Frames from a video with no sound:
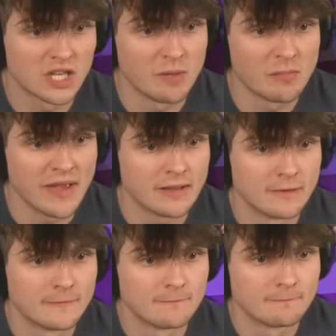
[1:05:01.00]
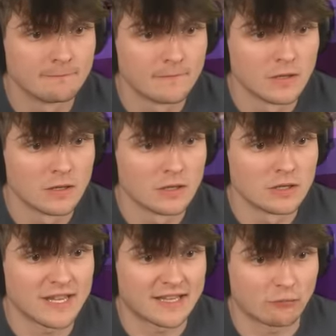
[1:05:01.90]
Come in, mate.
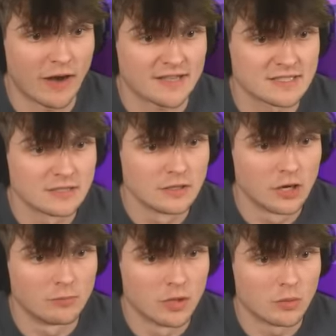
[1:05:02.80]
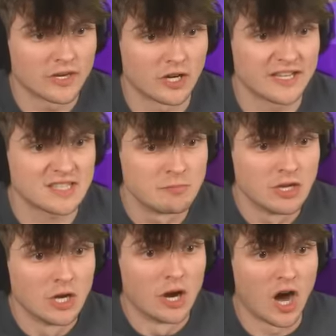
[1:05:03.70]
Yeah, get wrecked! I can't hit him!
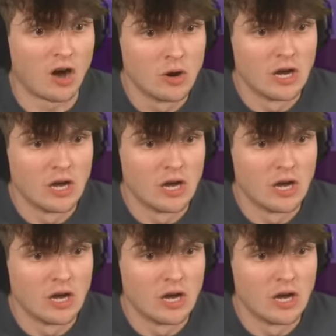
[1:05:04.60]
Oh!